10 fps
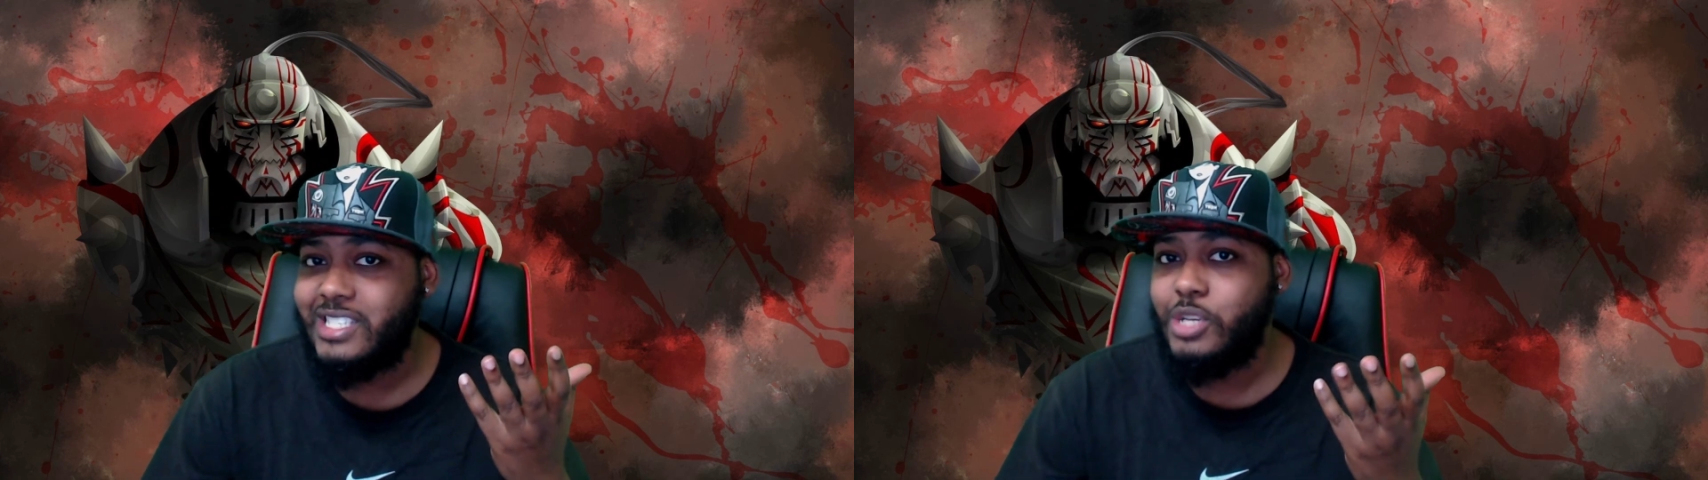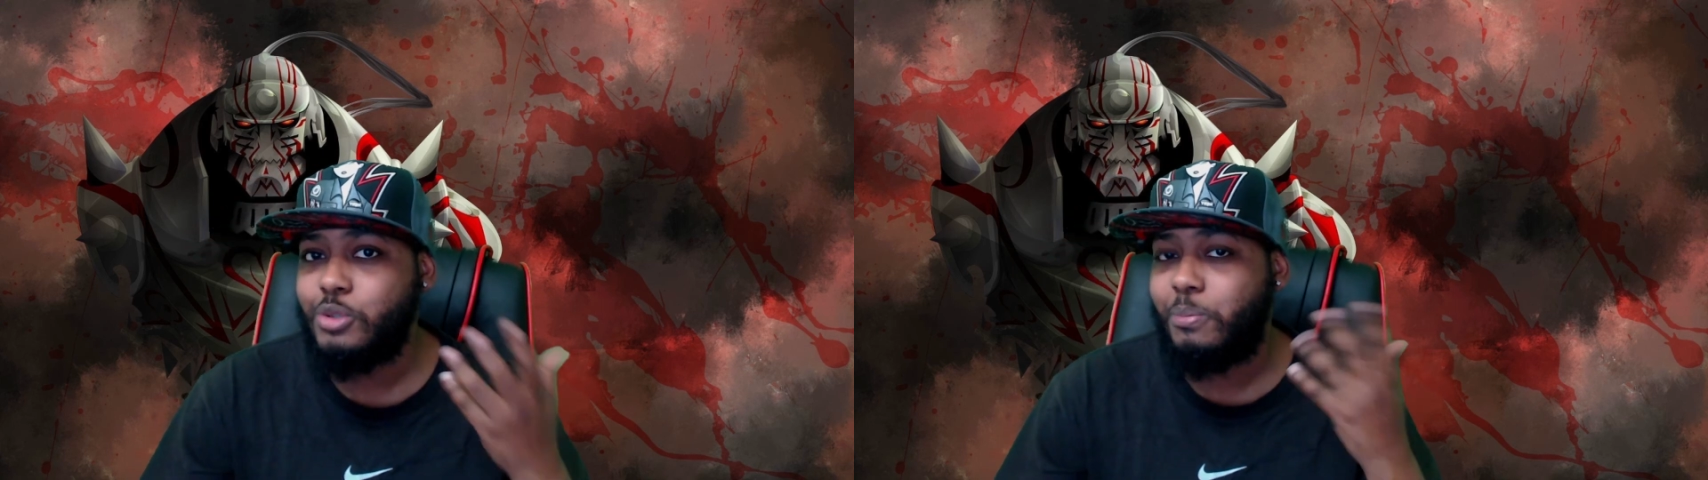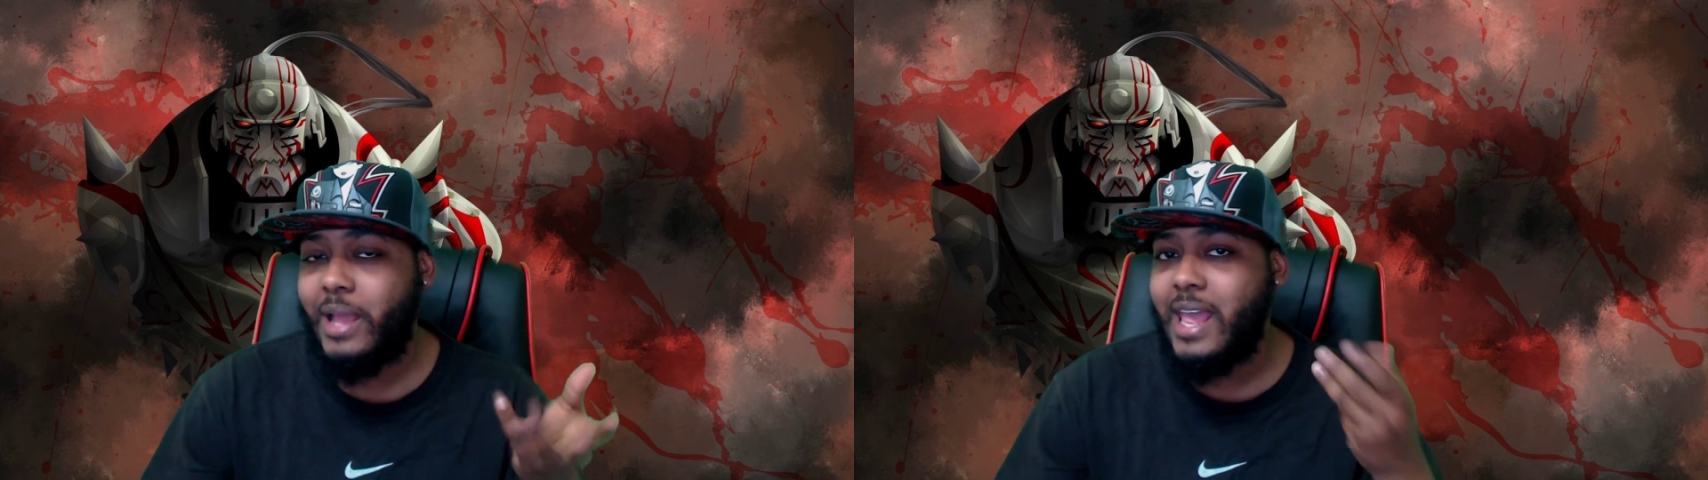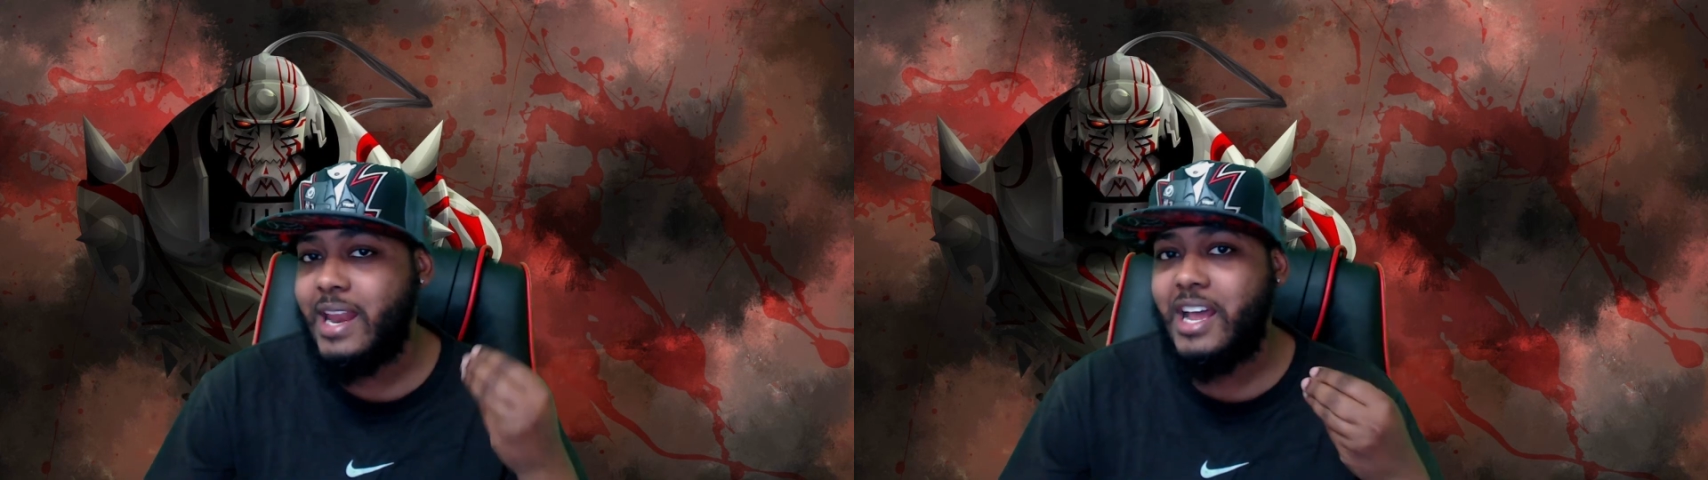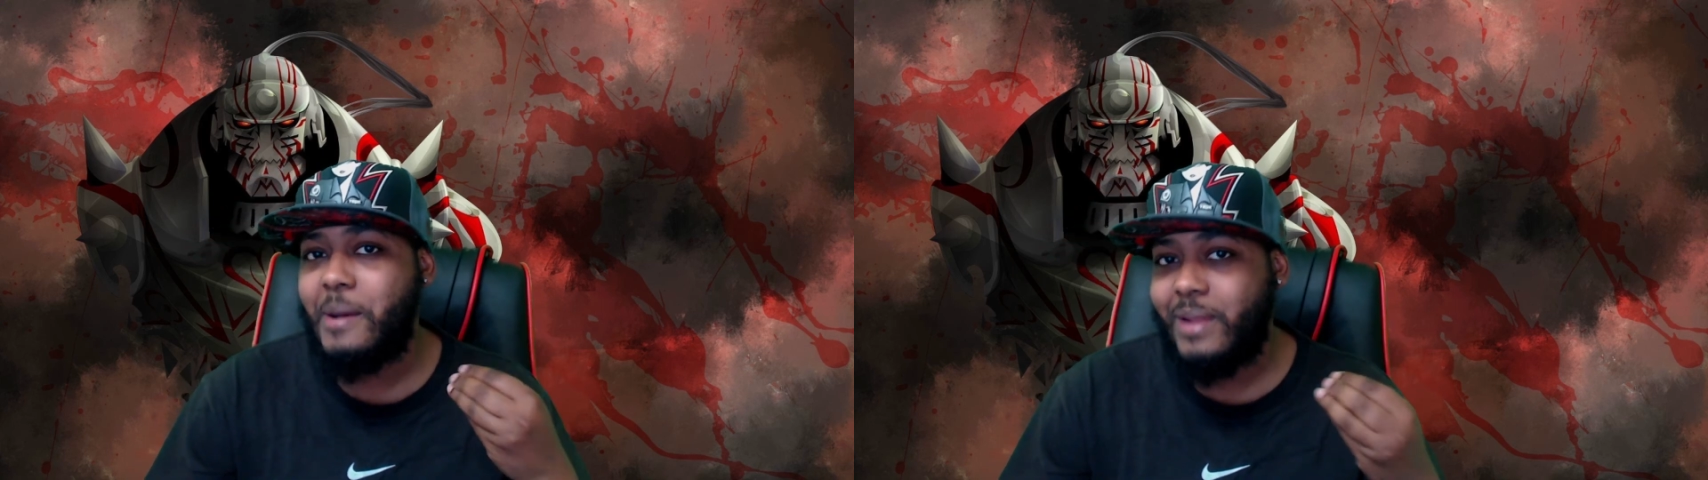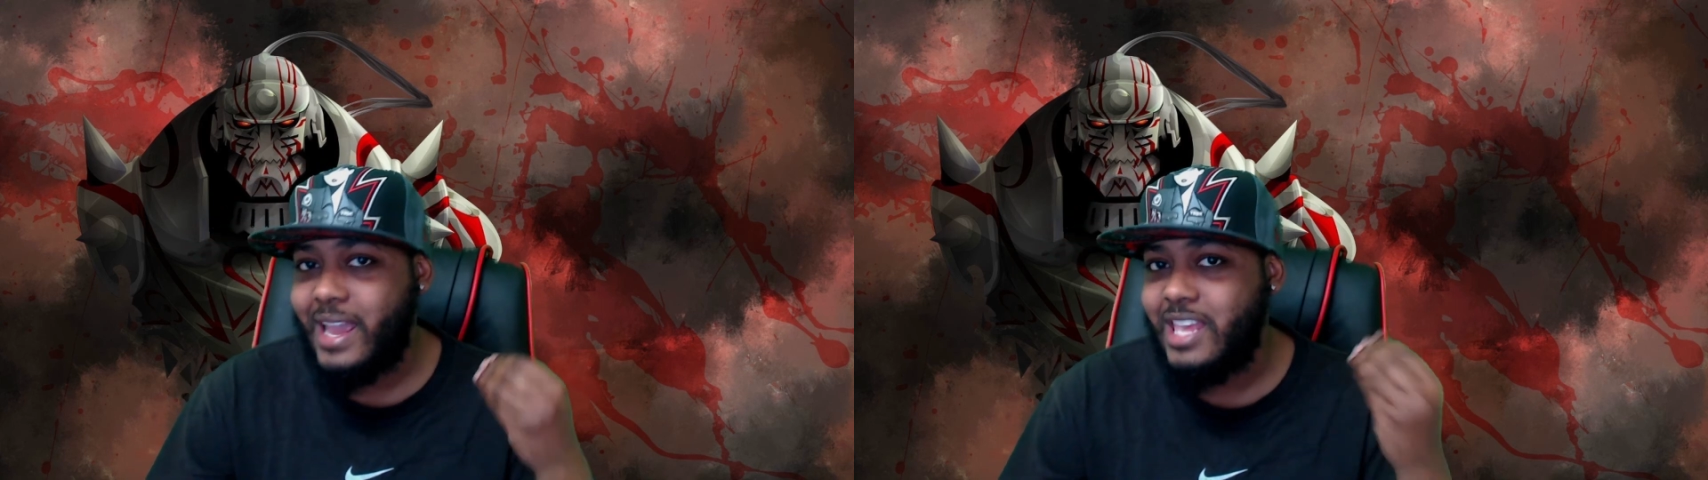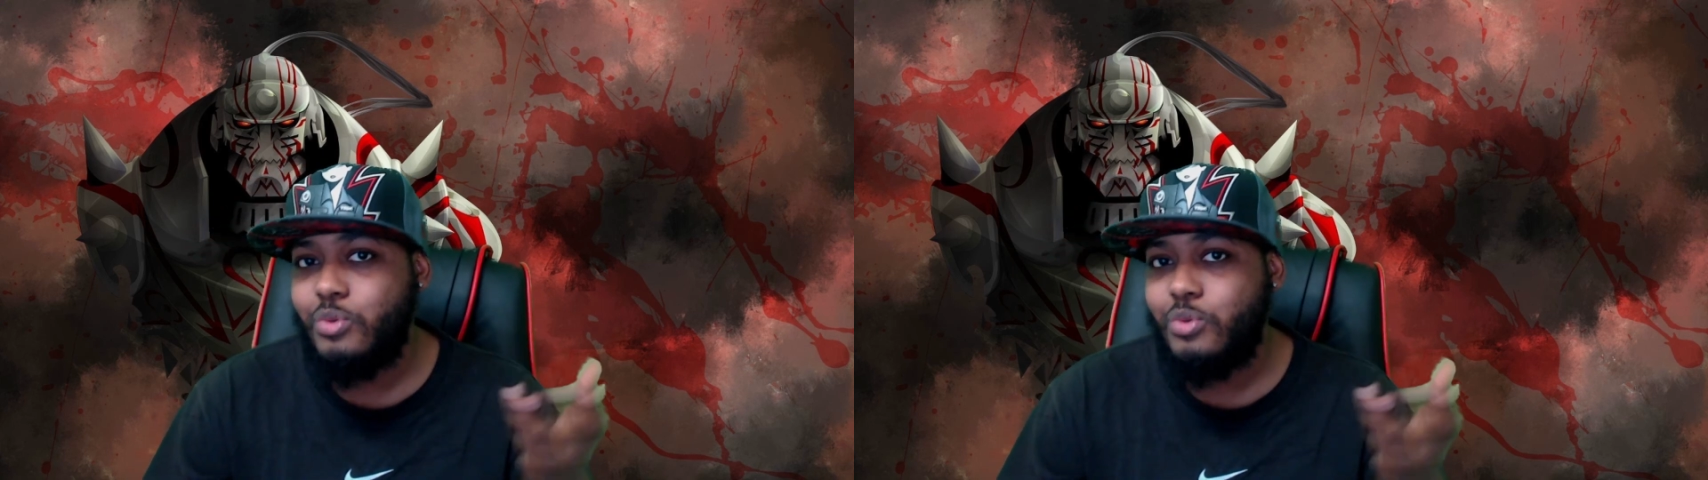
He was playing it up like he